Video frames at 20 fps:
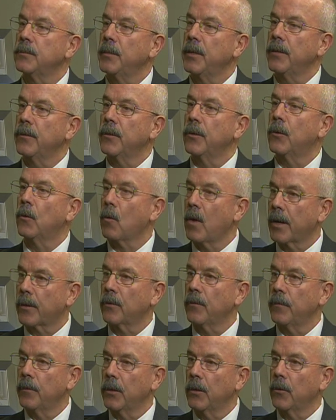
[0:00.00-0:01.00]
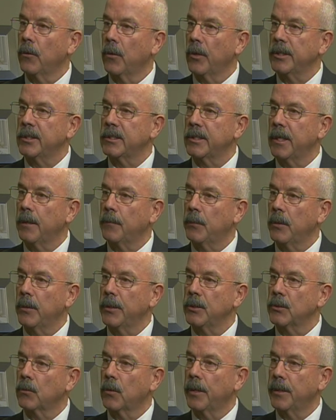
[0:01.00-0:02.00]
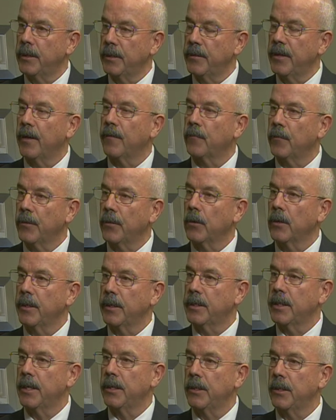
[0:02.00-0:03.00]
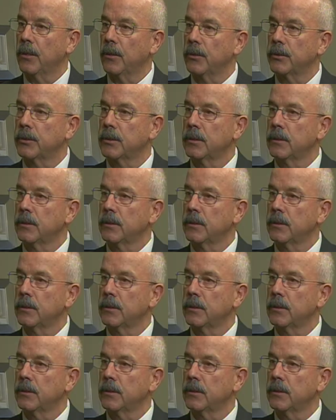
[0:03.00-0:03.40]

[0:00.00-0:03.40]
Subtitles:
to be the director of the Illinois State Police, where I did that for nearly 10 years.